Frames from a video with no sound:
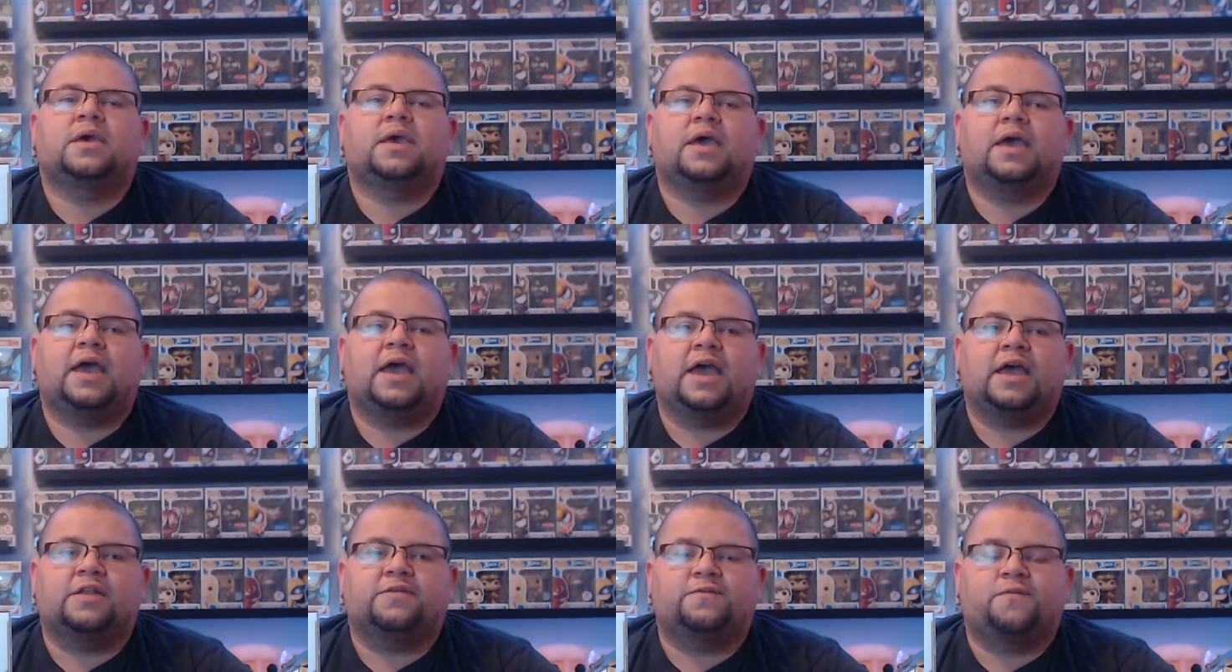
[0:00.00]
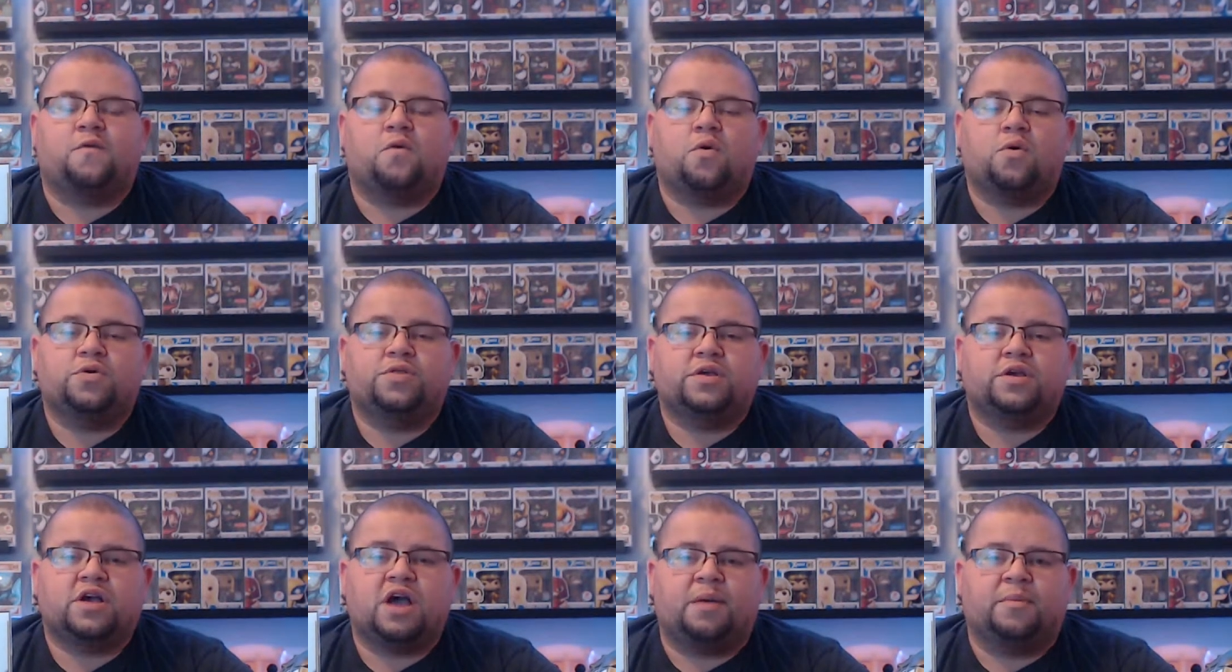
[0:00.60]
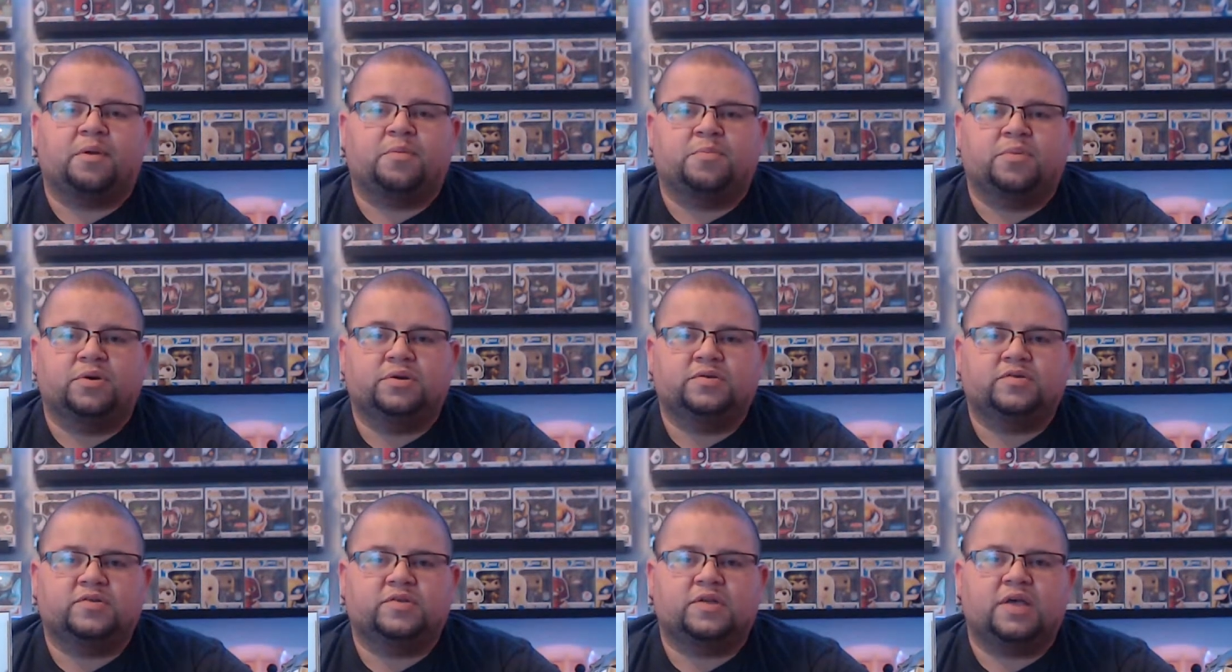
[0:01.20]
And for the comic
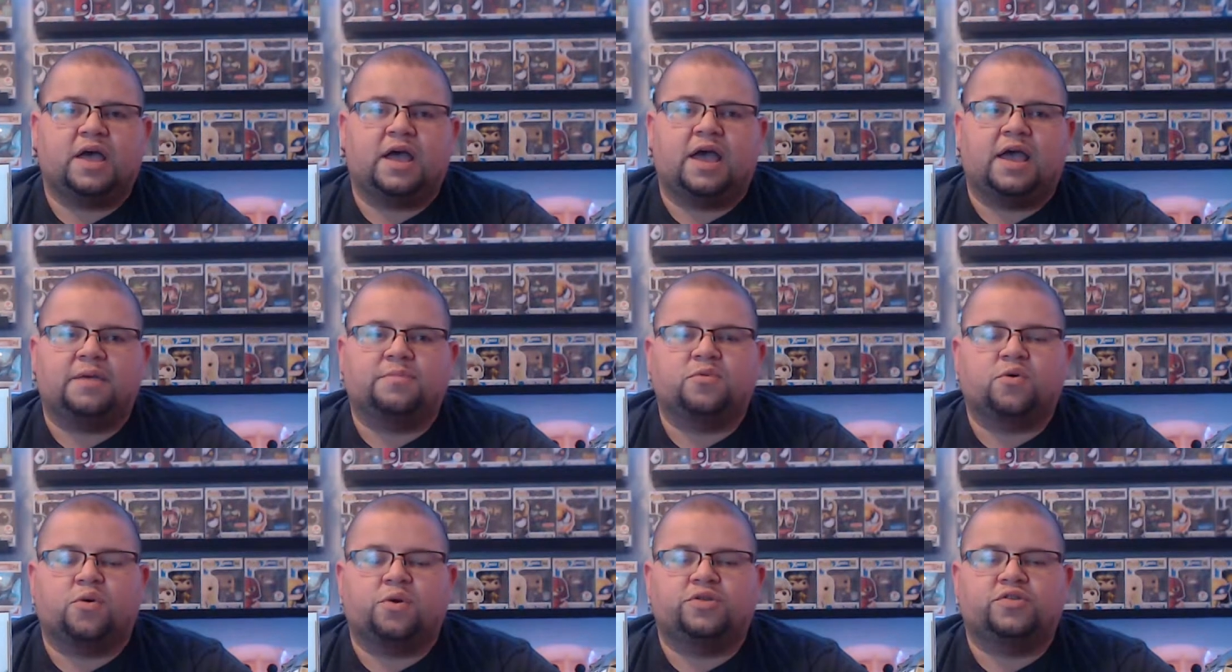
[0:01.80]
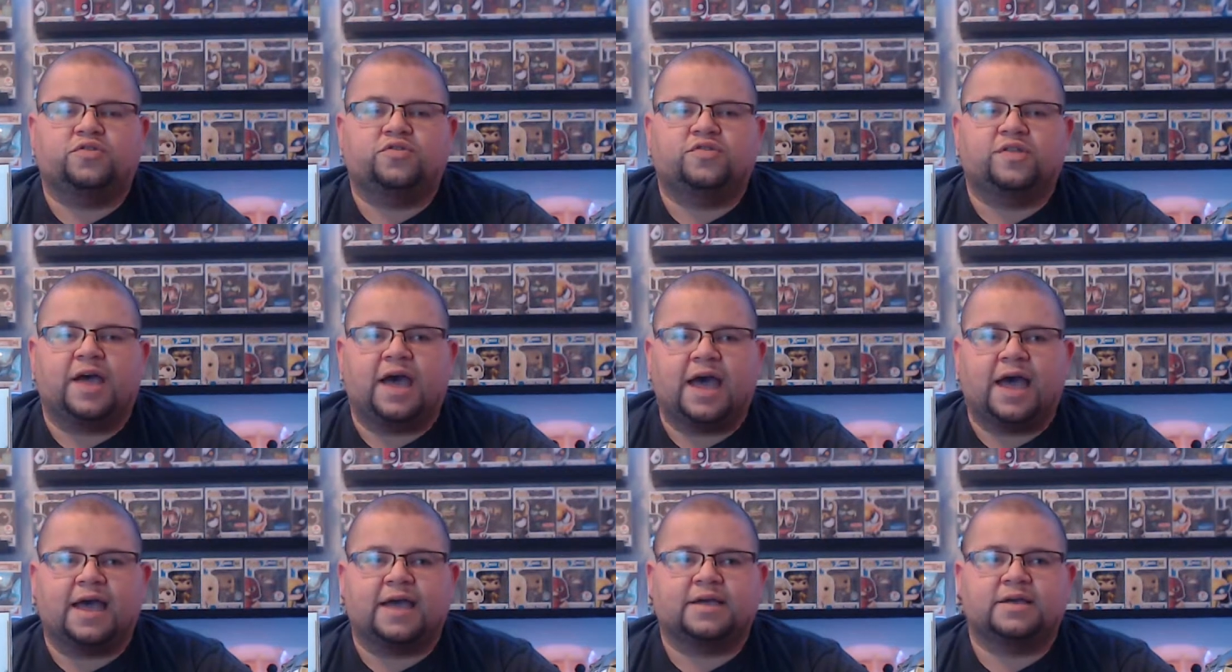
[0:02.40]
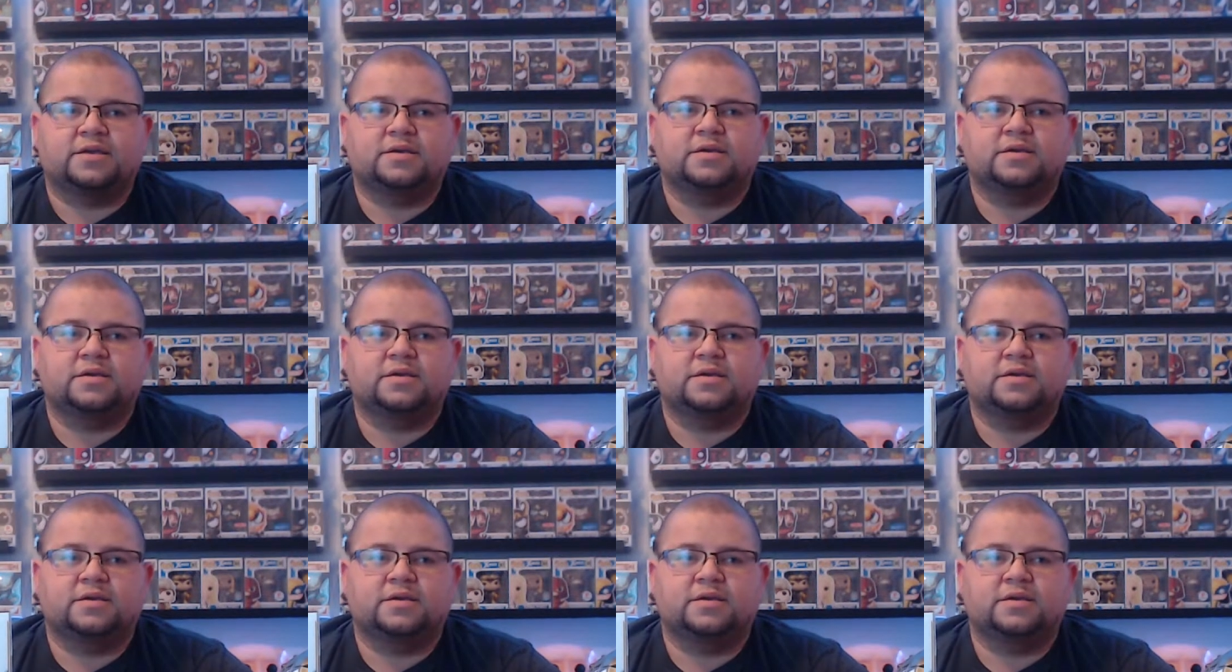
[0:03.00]
books, I am going to tag